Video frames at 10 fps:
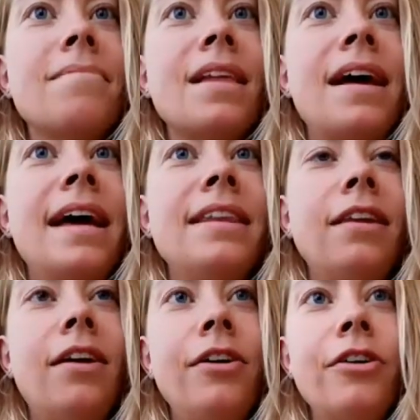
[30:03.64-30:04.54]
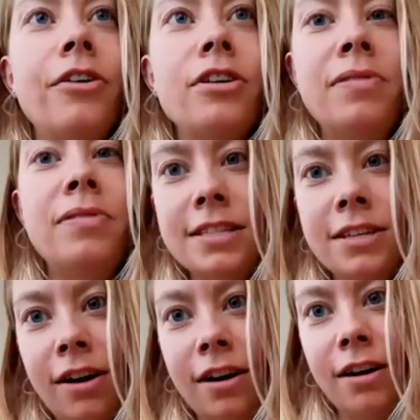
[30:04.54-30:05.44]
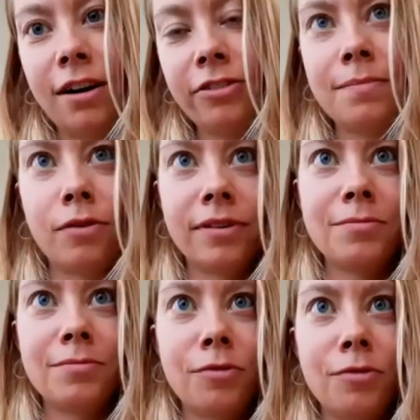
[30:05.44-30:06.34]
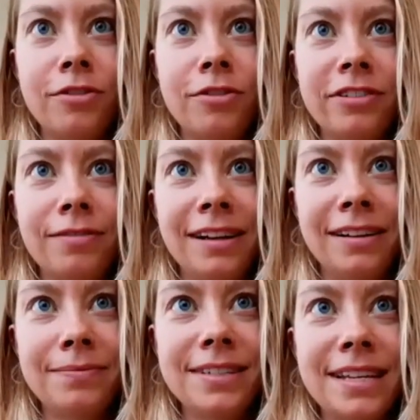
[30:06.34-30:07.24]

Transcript: And the longer you put this off, you'll get more and more overwhelmed